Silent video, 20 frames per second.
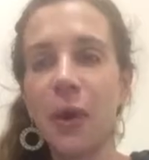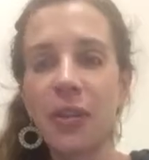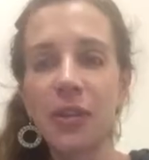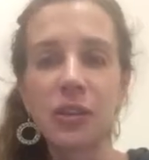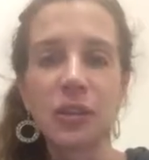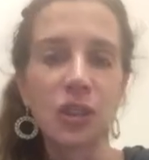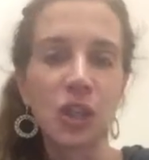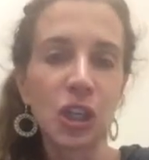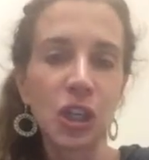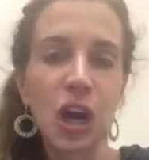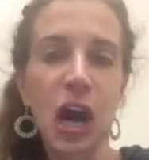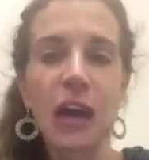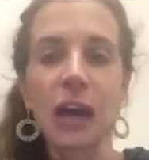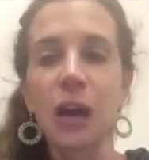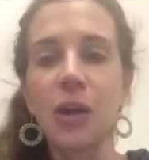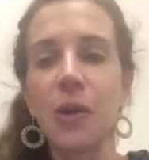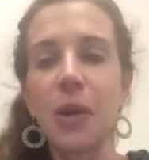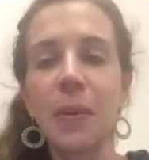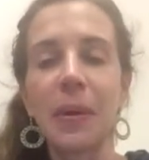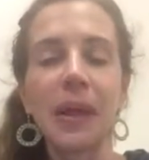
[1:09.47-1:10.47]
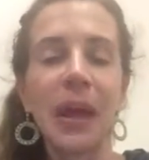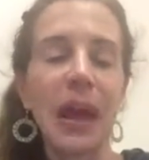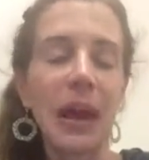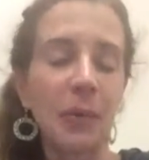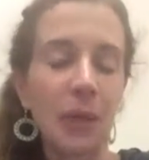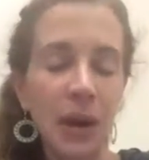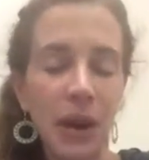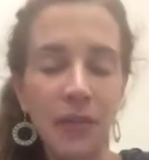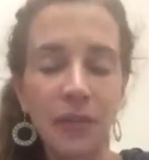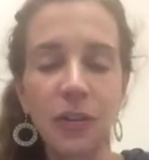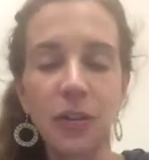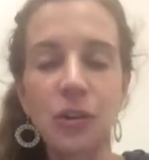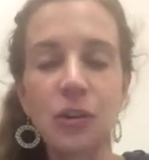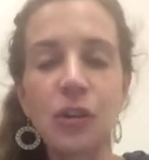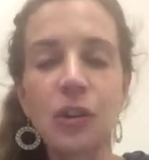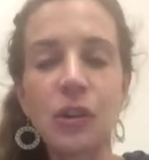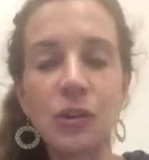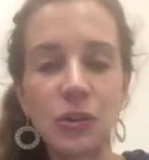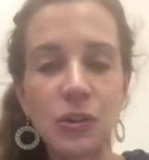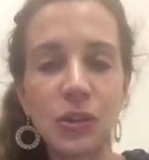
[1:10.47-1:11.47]
whether it's Chicago, MLA, whatever you're
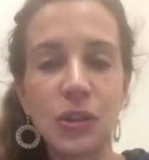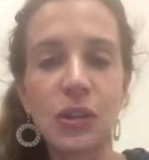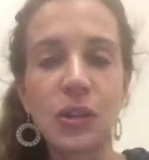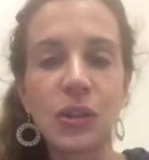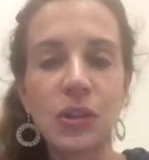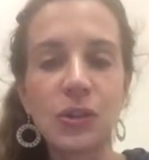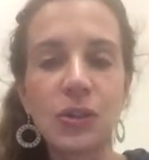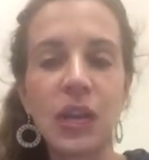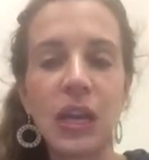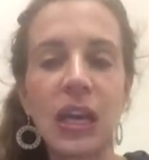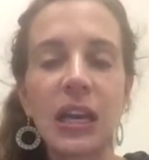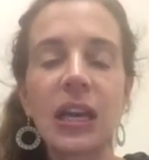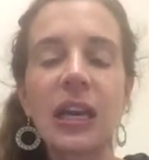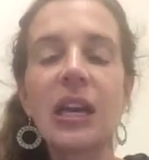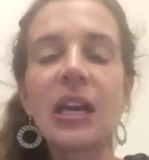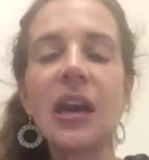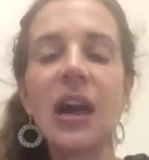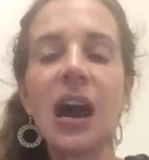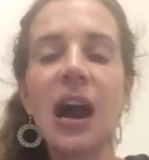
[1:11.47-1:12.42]
used to using,